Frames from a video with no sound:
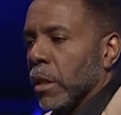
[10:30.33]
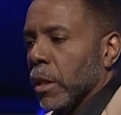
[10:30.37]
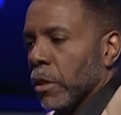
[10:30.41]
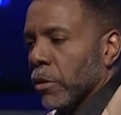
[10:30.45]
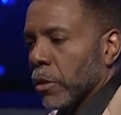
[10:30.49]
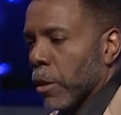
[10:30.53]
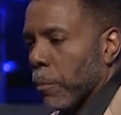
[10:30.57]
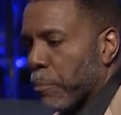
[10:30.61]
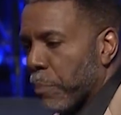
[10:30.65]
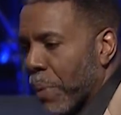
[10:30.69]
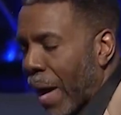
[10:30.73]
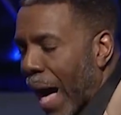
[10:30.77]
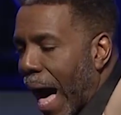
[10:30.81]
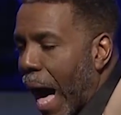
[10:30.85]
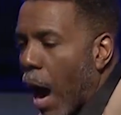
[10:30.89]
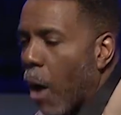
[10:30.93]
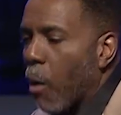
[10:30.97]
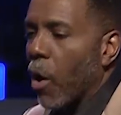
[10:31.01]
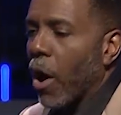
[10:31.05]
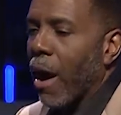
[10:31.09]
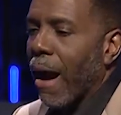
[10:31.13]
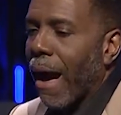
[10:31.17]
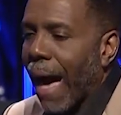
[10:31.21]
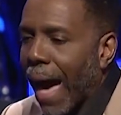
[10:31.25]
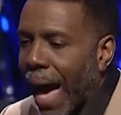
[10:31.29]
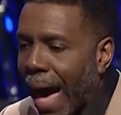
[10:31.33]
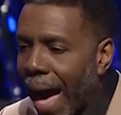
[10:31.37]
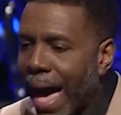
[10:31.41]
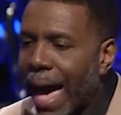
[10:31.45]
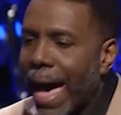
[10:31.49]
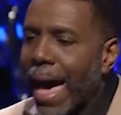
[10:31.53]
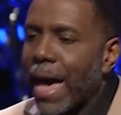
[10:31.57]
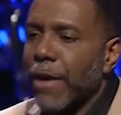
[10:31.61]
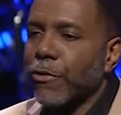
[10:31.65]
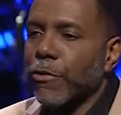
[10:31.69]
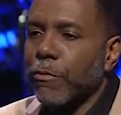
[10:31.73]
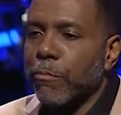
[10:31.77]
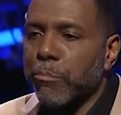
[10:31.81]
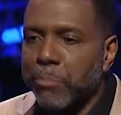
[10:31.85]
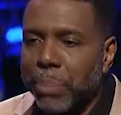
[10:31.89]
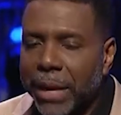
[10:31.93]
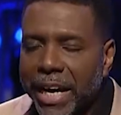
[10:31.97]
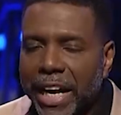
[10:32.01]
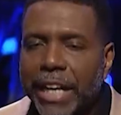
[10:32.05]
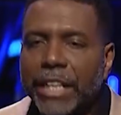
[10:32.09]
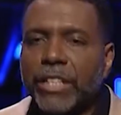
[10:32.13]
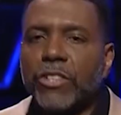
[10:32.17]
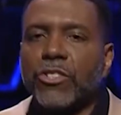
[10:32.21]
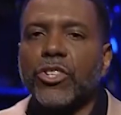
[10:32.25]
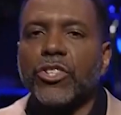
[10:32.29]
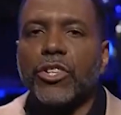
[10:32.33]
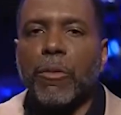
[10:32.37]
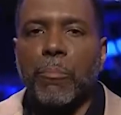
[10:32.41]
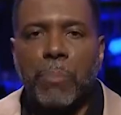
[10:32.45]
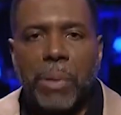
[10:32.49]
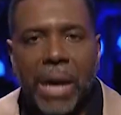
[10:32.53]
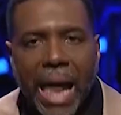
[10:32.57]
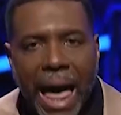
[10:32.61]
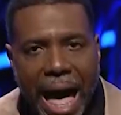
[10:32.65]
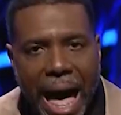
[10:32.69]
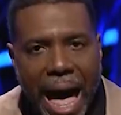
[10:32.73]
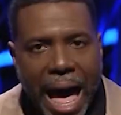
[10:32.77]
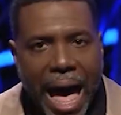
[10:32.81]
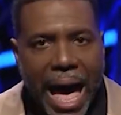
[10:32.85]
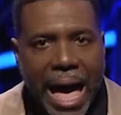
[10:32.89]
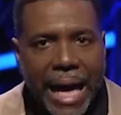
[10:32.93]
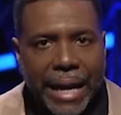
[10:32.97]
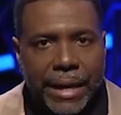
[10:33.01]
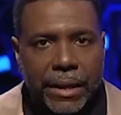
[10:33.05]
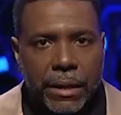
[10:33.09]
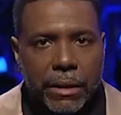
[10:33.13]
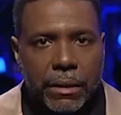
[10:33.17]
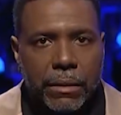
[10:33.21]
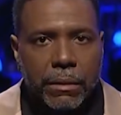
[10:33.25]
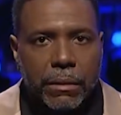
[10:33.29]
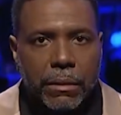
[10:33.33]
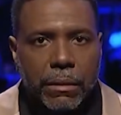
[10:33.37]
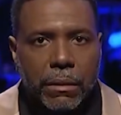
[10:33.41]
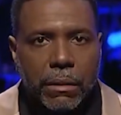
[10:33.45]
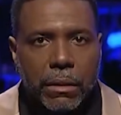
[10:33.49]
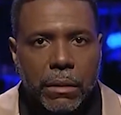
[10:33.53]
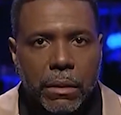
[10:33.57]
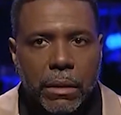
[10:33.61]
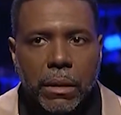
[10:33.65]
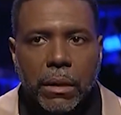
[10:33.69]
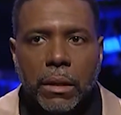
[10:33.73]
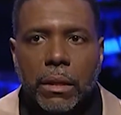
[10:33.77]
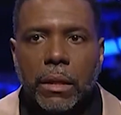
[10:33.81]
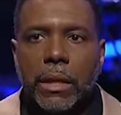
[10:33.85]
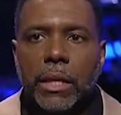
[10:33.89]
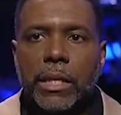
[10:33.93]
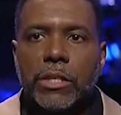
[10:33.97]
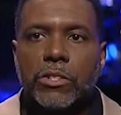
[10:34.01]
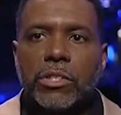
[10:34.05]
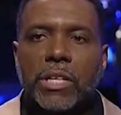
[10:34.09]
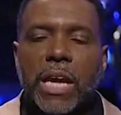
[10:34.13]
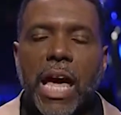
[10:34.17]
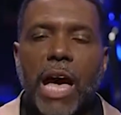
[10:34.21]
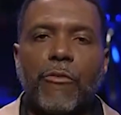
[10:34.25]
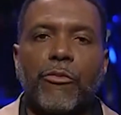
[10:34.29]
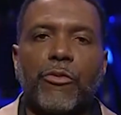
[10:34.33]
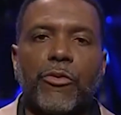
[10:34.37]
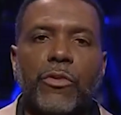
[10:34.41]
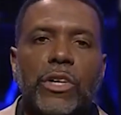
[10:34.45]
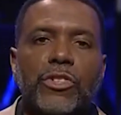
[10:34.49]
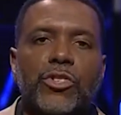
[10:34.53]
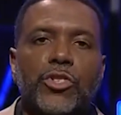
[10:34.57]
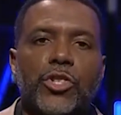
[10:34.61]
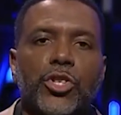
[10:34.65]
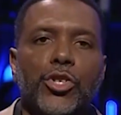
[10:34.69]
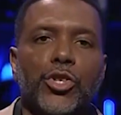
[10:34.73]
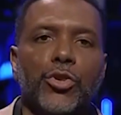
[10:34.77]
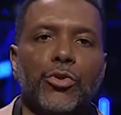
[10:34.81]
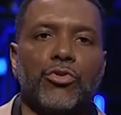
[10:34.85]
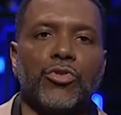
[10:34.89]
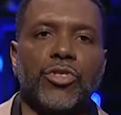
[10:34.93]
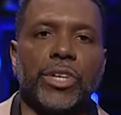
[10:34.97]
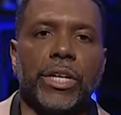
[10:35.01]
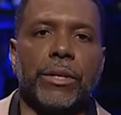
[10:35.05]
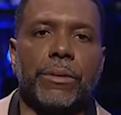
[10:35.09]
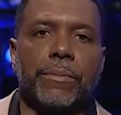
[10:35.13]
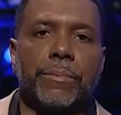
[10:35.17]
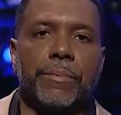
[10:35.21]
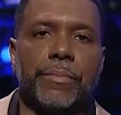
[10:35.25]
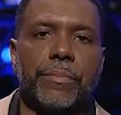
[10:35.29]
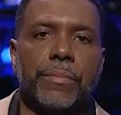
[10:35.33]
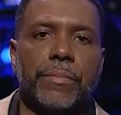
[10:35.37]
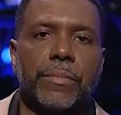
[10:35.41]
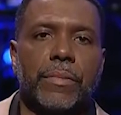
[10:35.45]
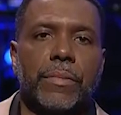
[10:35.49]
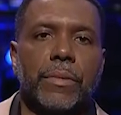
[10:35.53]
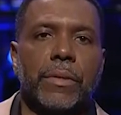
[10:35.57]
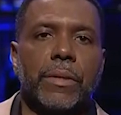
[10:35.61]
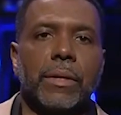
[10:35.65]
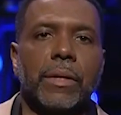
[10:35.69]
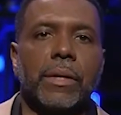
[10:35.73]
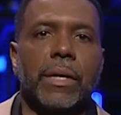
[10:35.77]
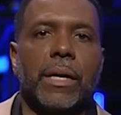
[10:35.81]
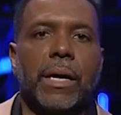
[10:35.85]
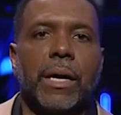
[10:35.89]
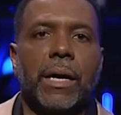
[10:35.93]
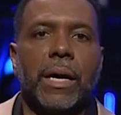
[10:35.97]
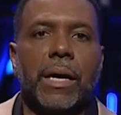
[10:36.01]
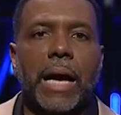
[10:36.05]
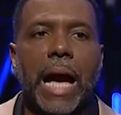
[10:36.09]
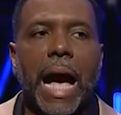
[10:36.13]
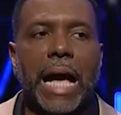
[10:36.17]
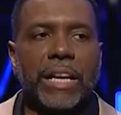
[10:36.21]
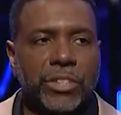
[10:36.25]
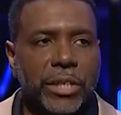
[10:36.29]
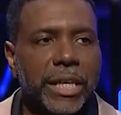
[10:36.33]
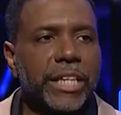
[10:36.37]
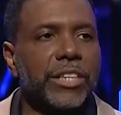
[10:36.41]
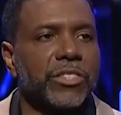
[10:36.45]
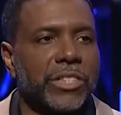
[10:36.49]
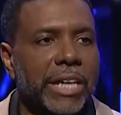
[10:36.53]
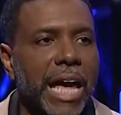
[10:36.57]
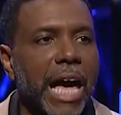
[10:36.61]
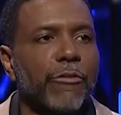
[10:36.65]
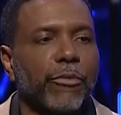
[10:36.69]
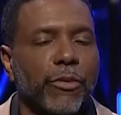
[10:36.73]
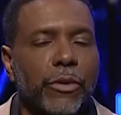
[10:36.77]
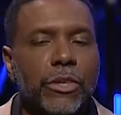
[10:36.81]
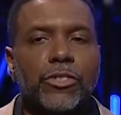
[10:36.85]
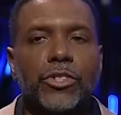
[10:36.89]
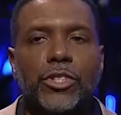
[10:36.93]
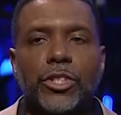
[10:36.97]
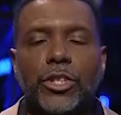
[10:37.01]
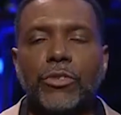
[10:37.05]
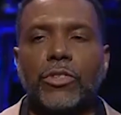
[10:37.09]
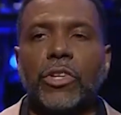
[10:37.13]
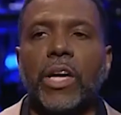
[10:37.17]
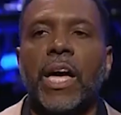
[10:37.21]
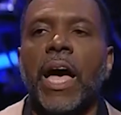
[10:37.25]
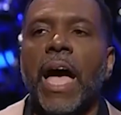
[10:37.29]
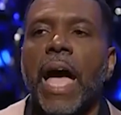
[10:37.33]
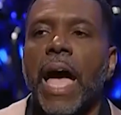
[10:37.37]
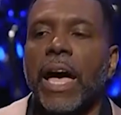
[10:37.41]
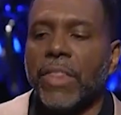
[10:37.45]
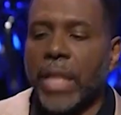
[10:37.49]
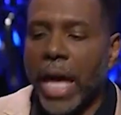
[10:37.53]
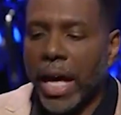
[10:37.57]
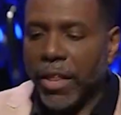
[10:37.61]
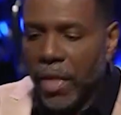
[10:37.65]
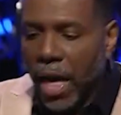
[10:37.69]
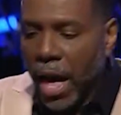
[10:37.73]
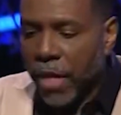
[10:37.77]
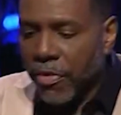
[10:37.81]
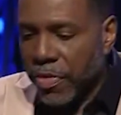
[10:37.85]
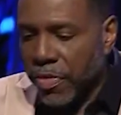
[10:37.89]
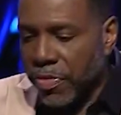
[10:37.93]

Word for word: The power has been supplied. It's time for us to use it. I say it's time for us to use it. And, and, and